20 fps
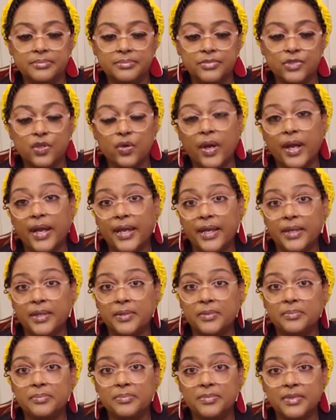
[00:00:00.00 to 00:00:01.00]
crab,
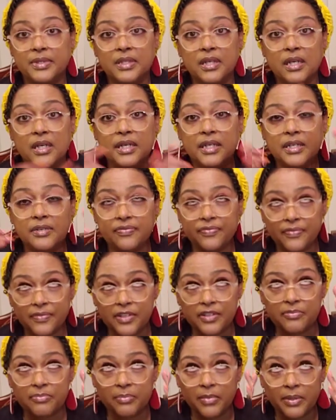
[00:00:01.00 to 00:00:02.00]

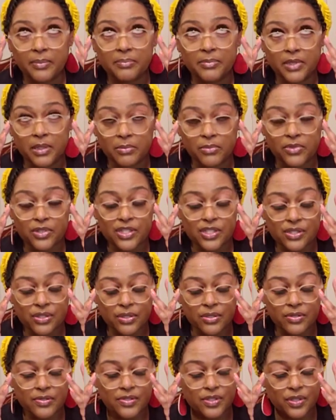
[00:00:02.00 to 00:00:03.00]
if my memory
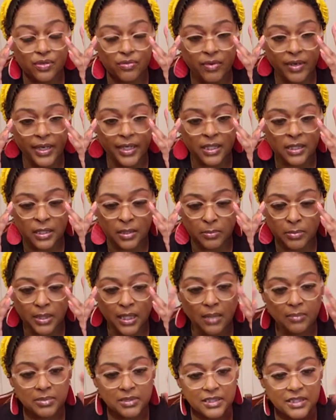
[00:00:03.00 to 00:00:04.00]
serves correctly, but
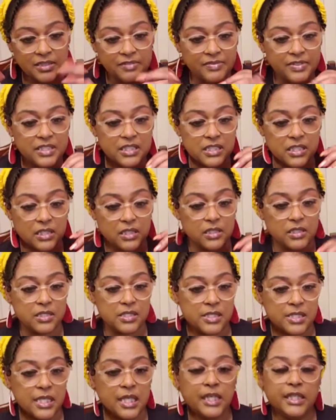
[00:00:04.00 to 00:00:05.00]
I believe it
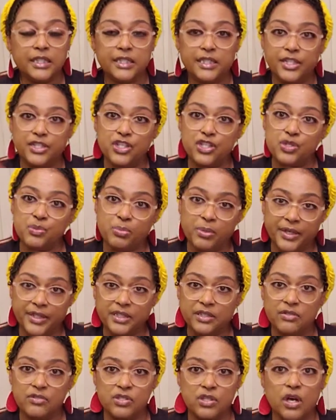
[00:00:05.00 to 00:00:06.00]
does. They just break
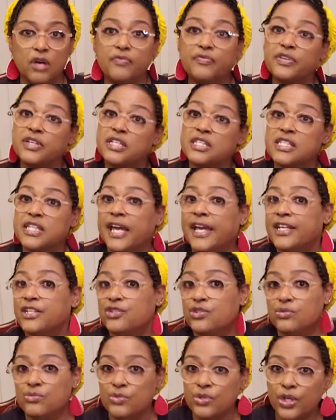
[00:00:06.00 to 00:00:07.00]
those off because, as
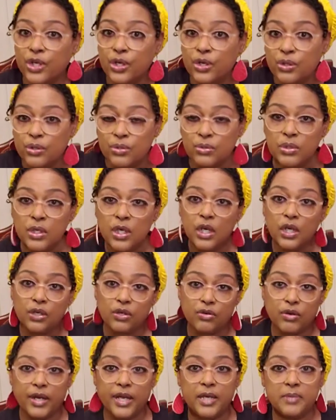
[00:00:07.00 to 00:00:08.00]
you know,
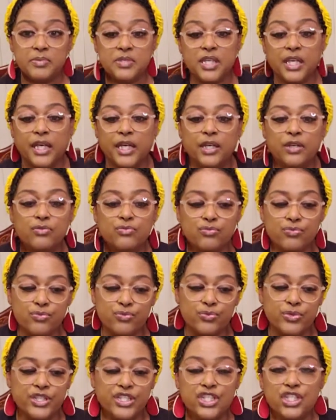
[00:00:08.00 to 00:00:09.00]
crabs can
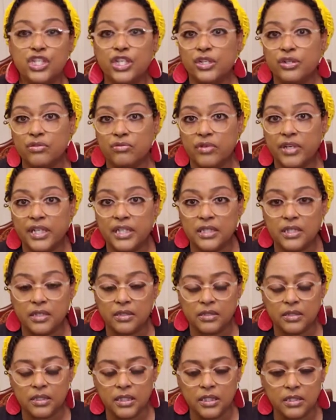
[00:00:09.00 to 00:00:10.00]
regenerate their
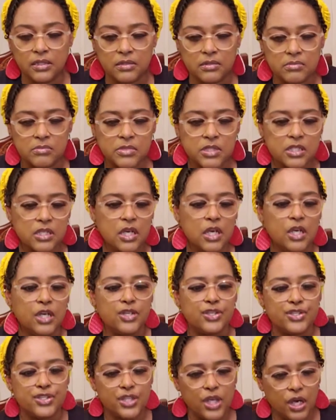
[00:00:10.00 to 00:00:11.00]
limbs.
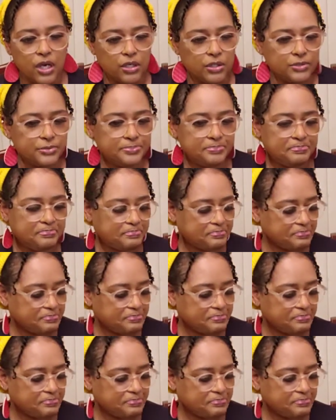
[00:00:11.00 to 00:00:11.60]
So